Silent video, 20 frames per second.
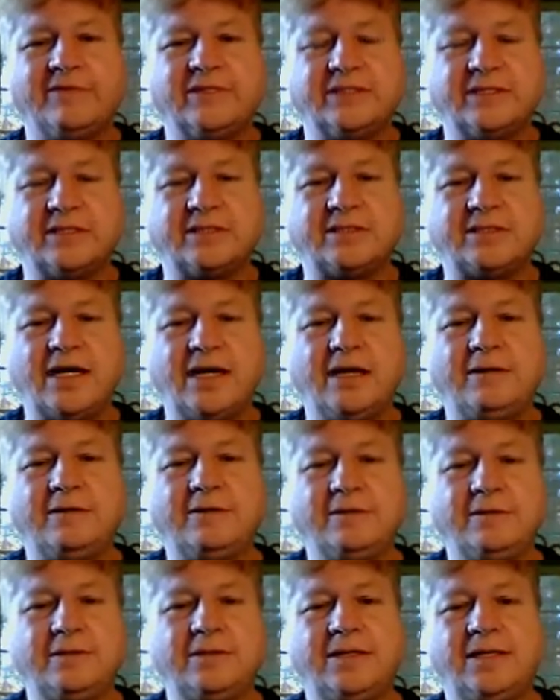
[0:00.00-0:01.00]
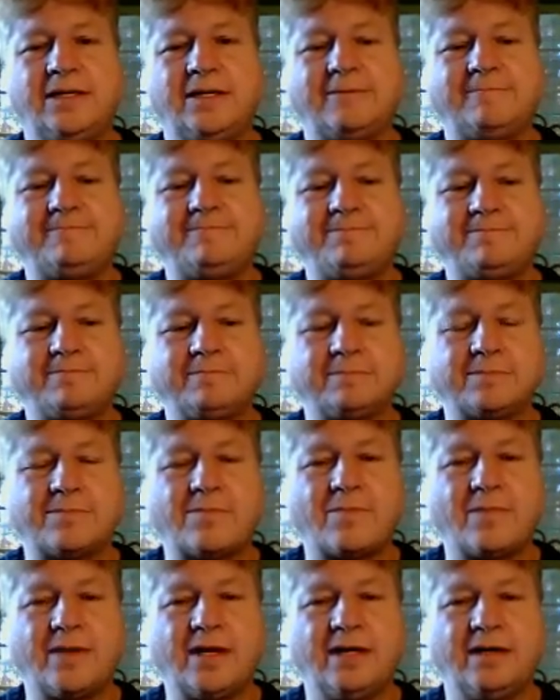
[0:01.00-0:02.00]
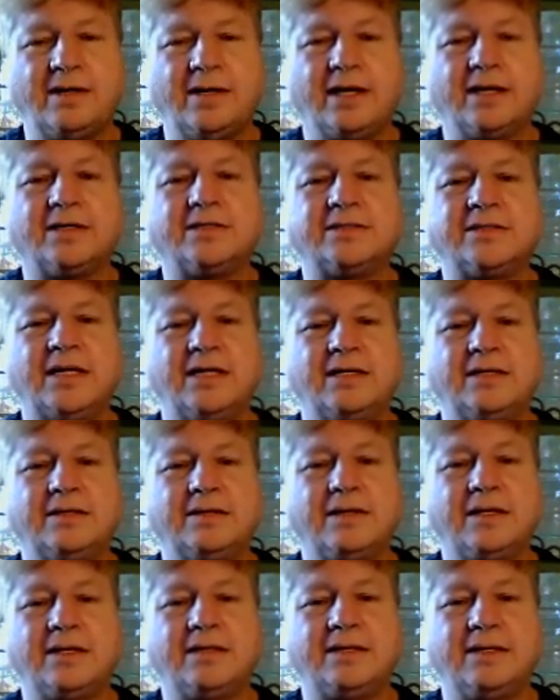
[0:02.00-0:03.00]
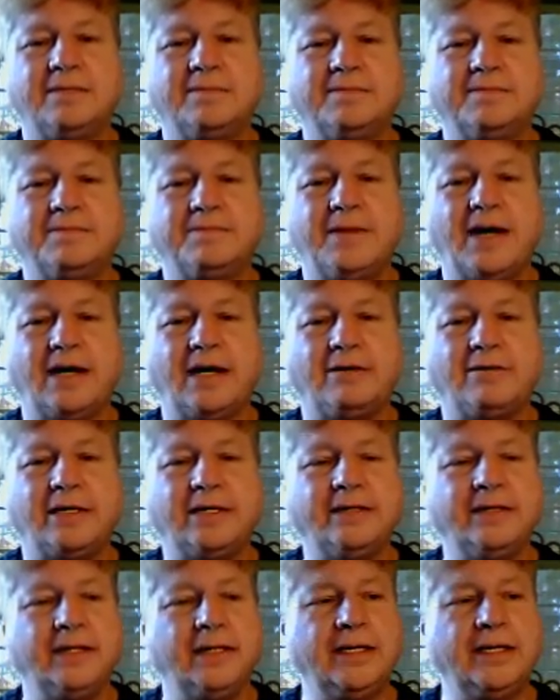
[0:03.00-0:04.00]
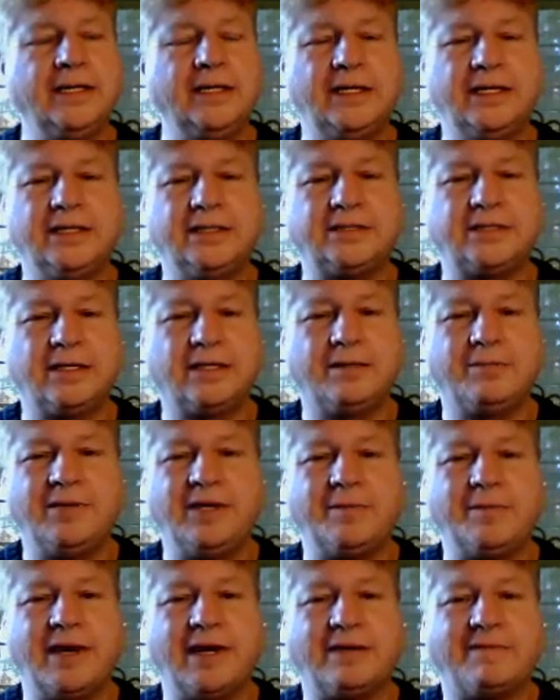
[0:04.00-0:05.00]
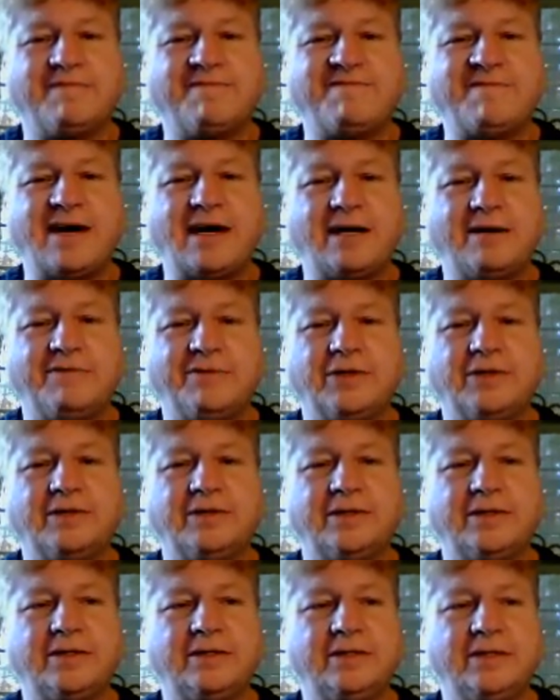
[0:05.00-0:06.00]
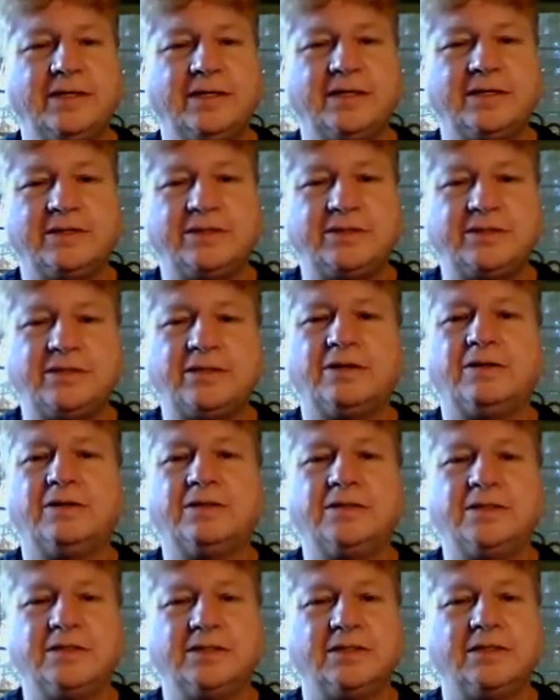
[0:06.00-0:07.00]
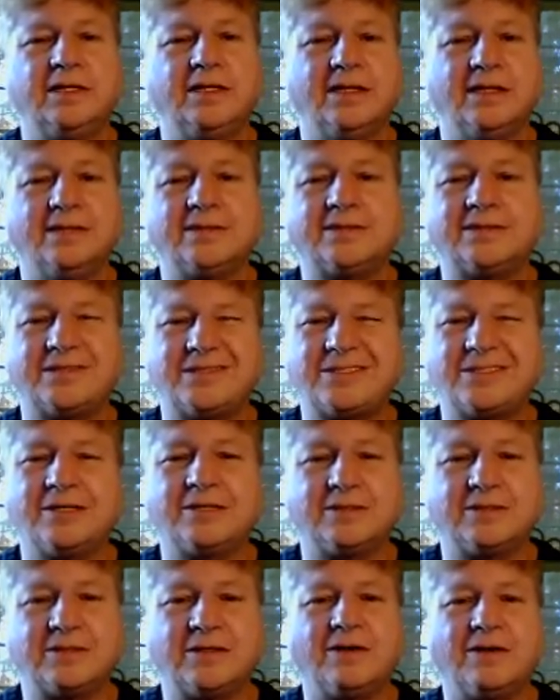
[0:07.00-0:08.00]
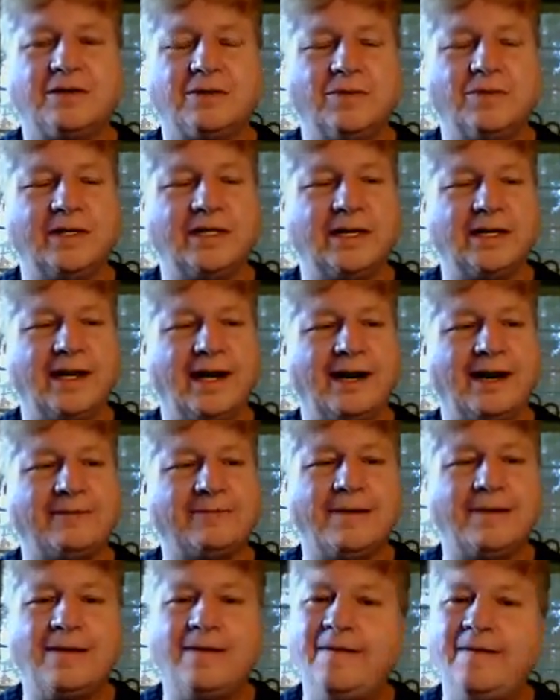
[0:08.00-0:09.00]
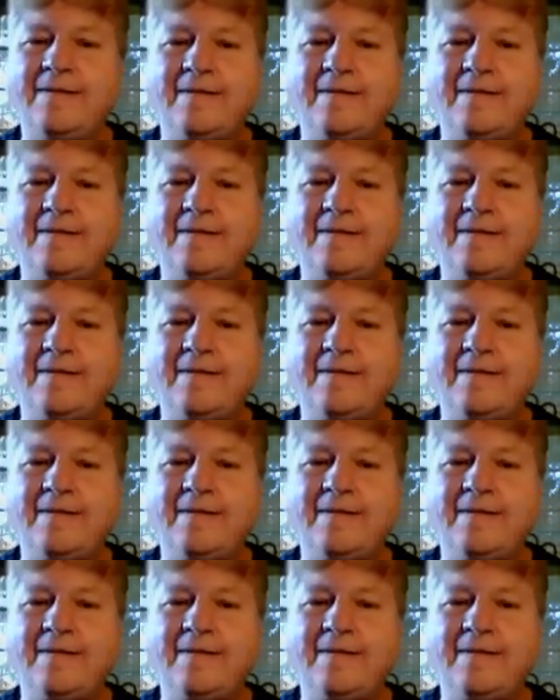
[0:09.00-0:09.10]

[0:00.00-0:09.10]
If it's a standard, like a standard lithium battery, it's going to be about 500 charges, and then it's going to start to weaken out.